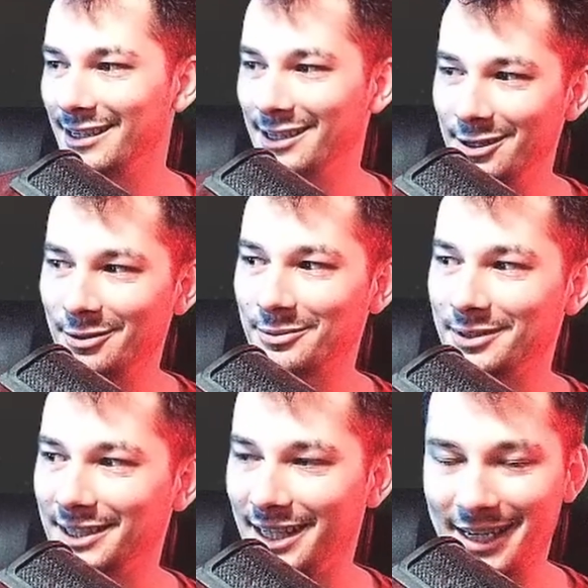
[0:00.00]
no one
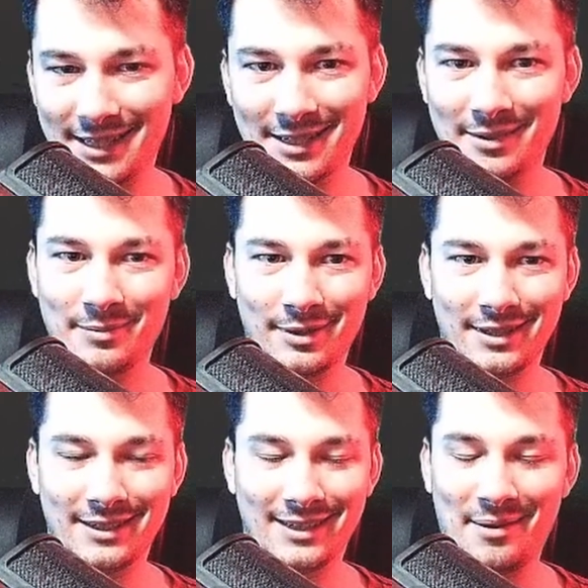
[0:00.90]
really liked it.
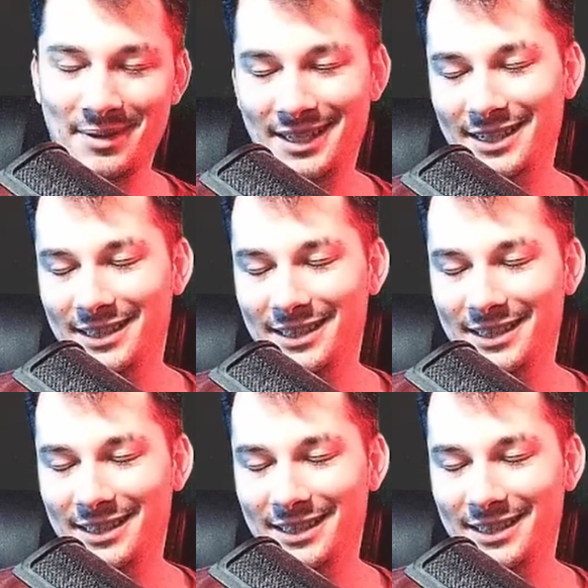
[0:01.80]
But I mean,